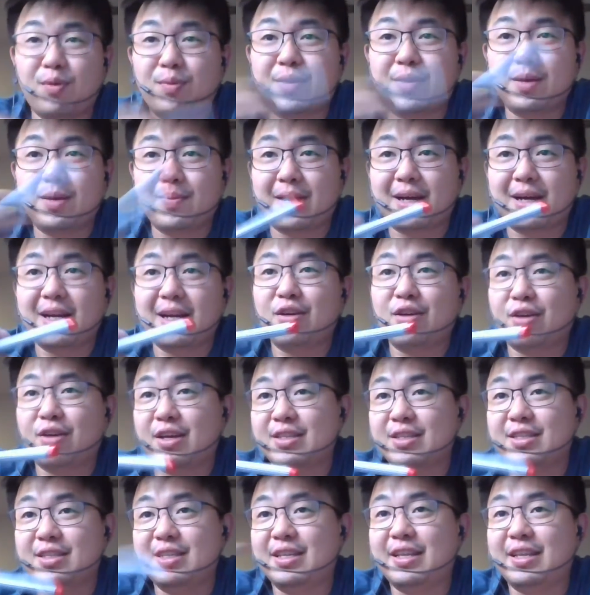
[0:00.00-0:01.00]
like you can see, they
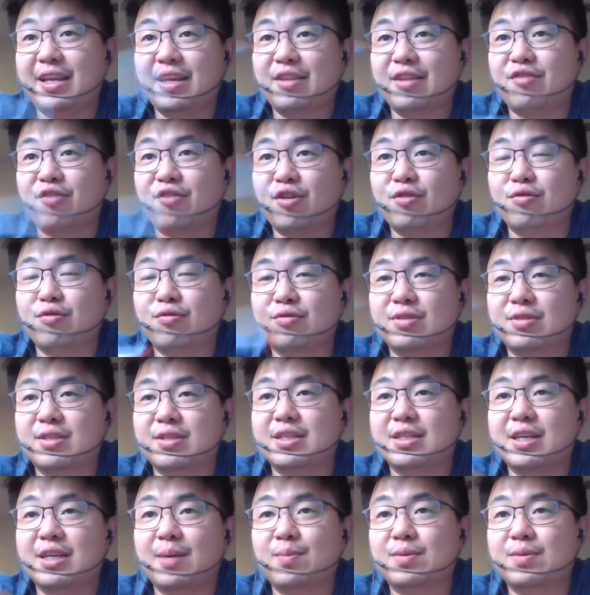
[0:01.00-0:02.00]
try to stir up
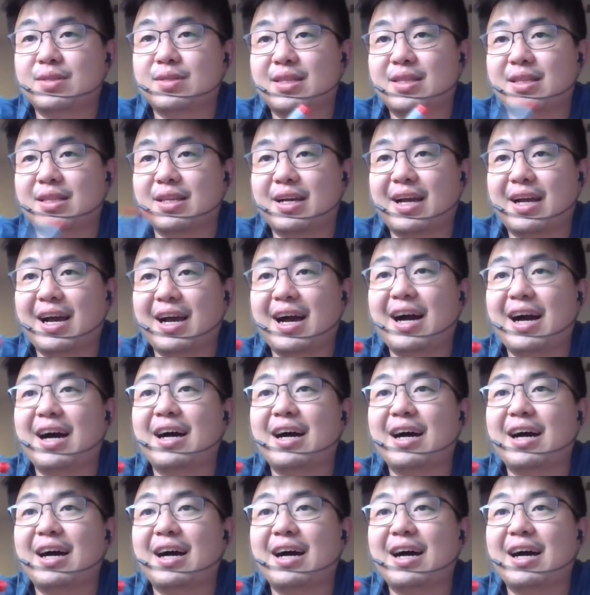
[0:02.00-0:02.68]
the car